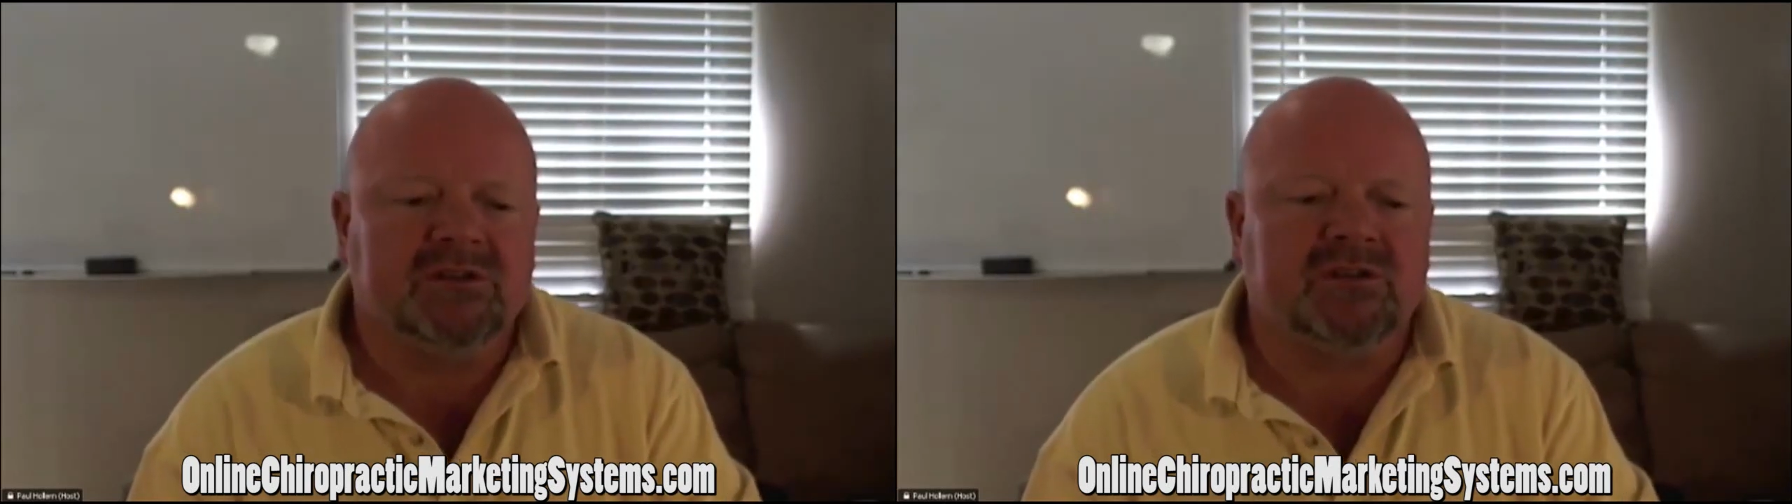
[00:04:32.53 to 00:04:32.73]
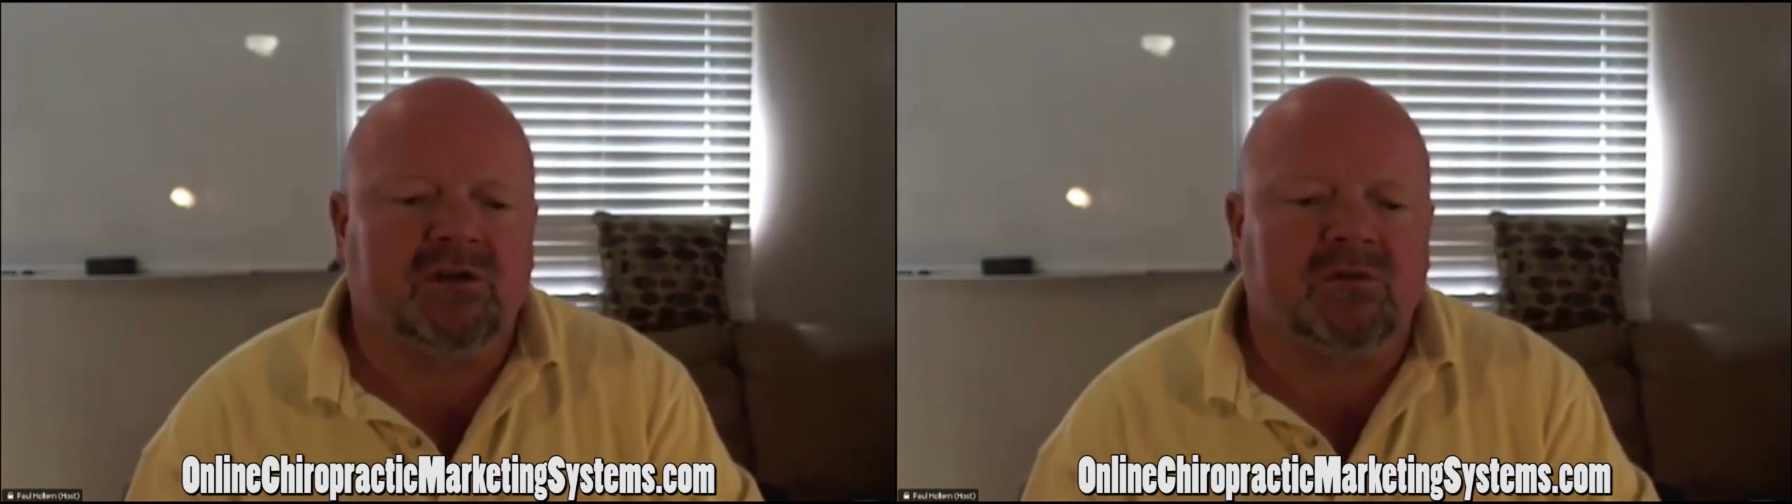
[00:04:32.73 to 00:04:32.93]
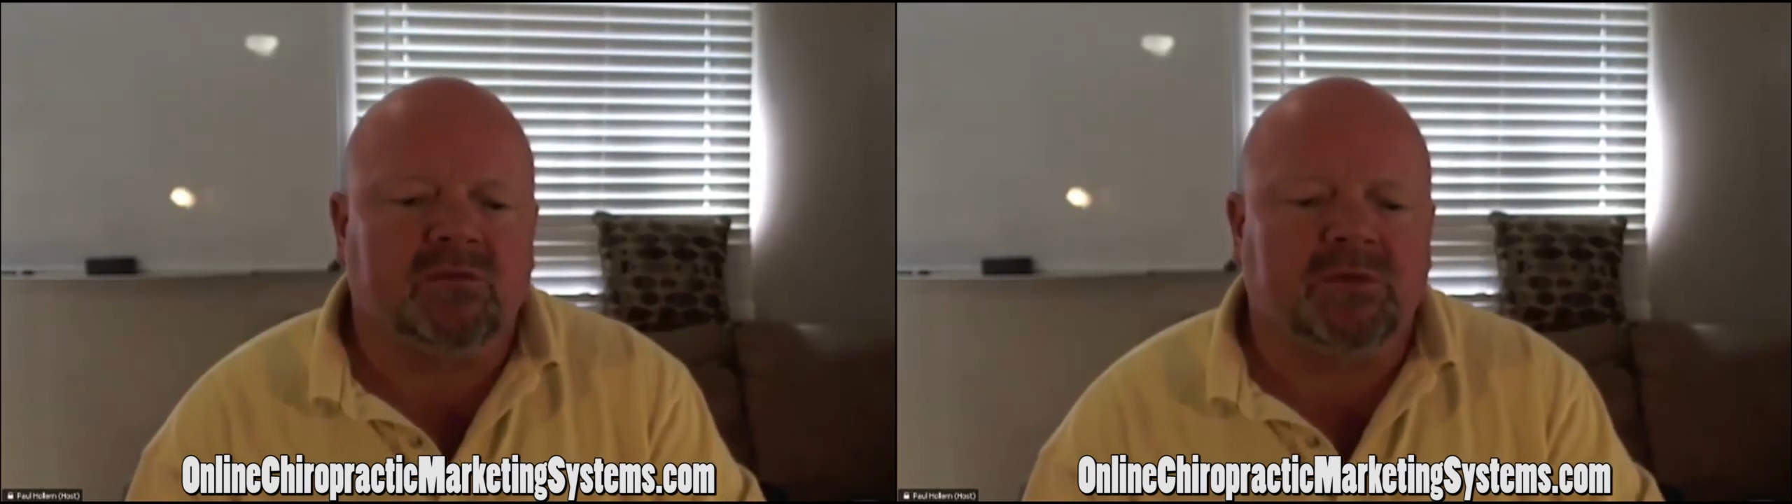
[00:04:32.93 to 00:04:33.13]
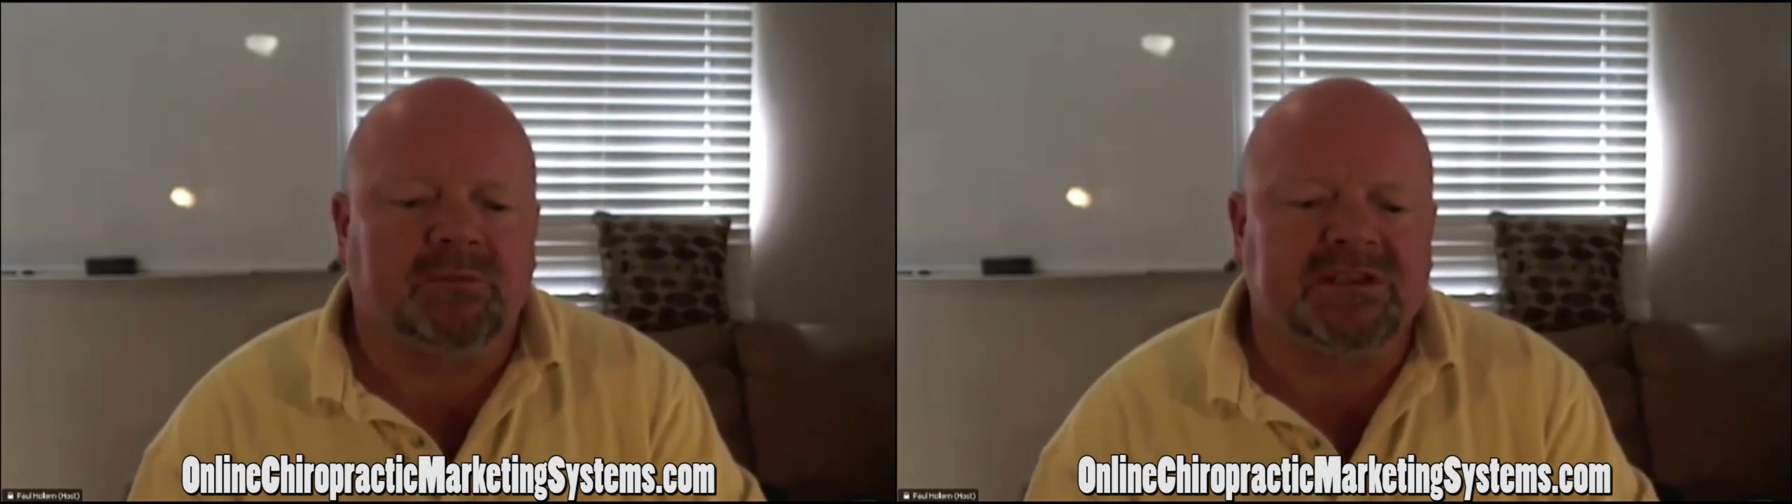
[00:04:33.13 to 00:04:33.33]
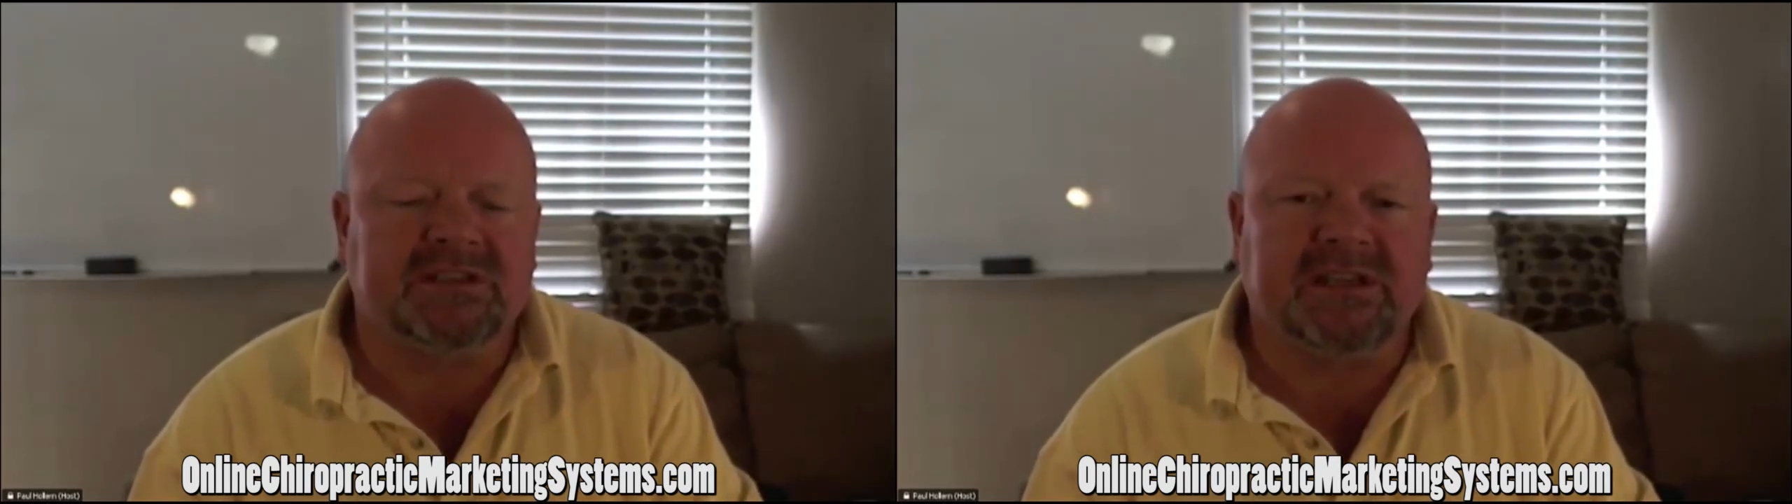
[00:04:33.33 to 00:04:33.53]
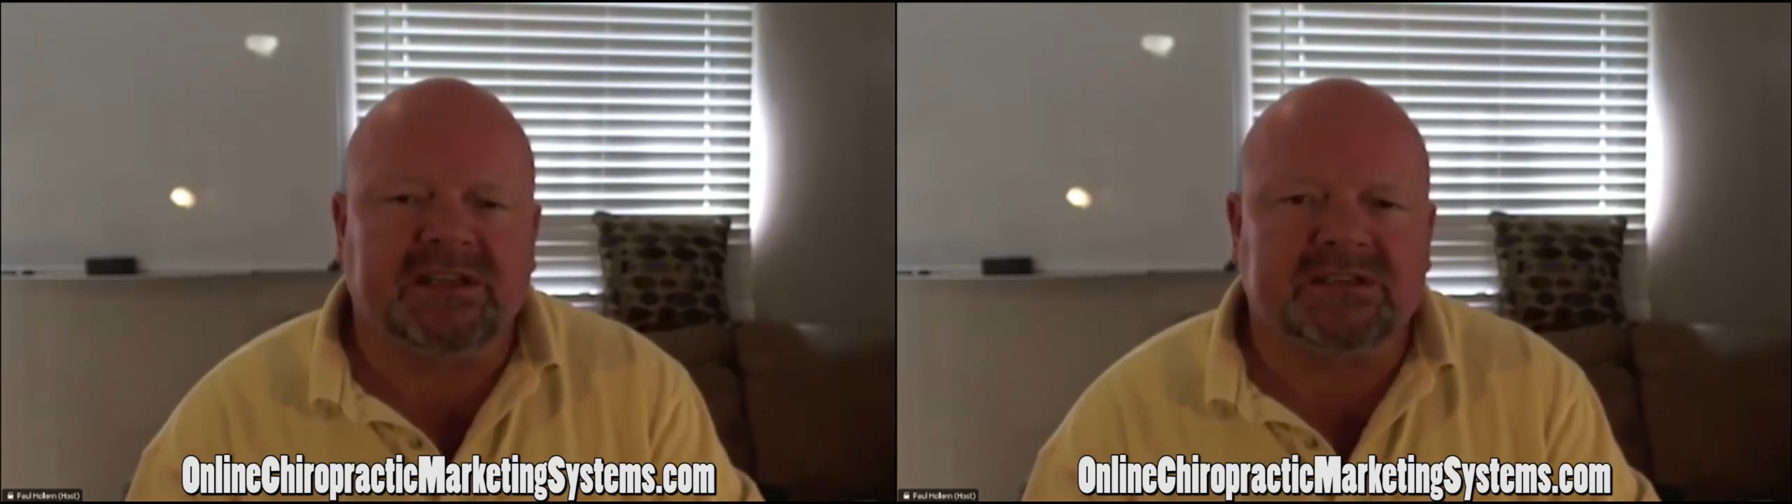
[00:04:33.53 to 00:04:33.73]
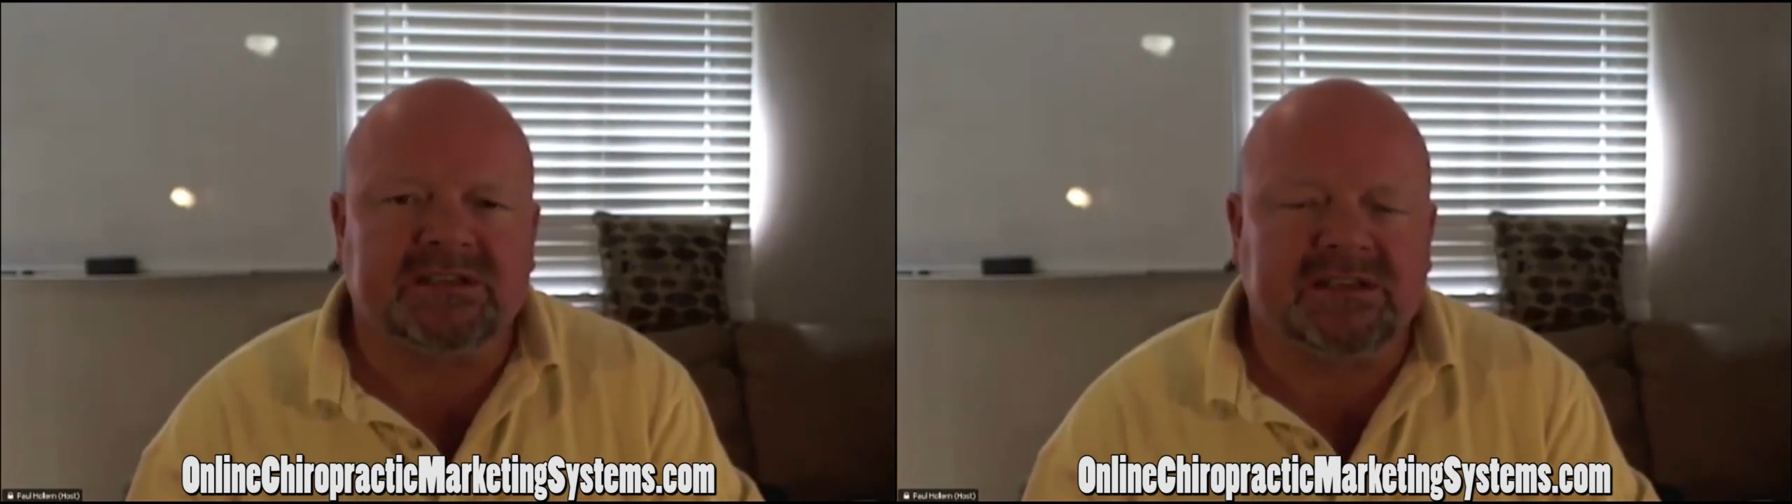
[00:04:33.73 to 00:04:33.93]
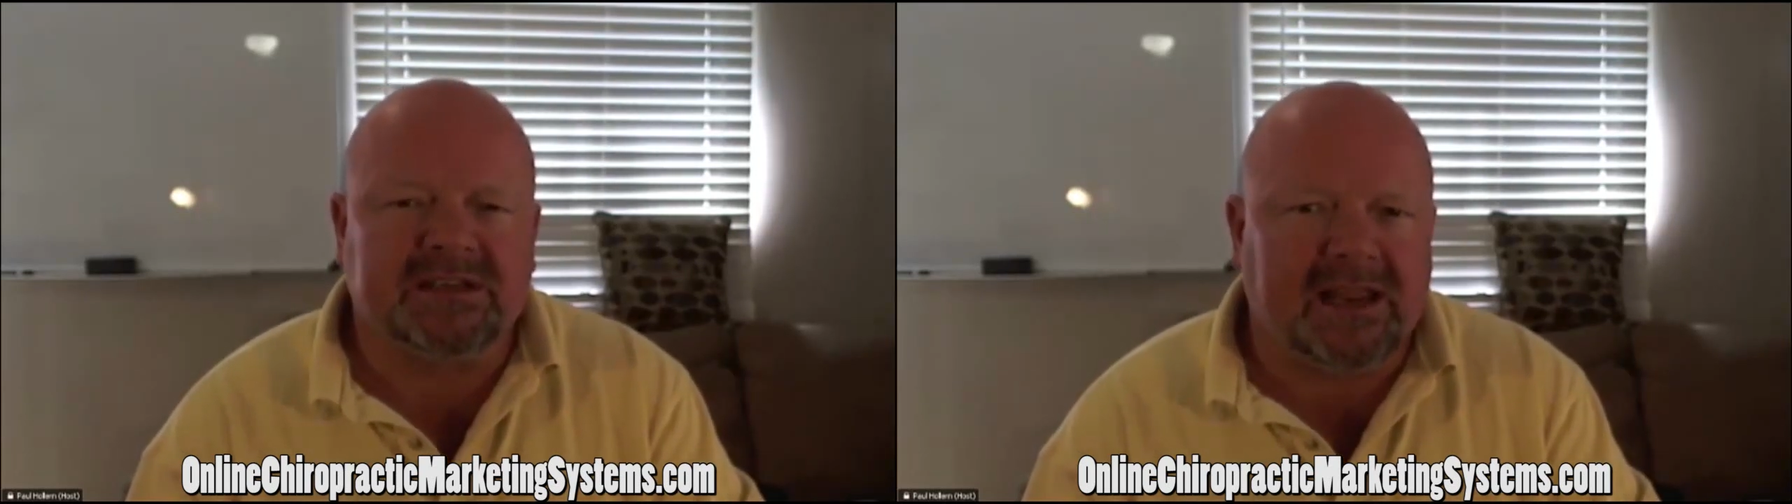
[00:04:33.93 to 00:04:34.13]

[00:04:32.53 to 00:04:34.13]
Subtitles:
So publicity is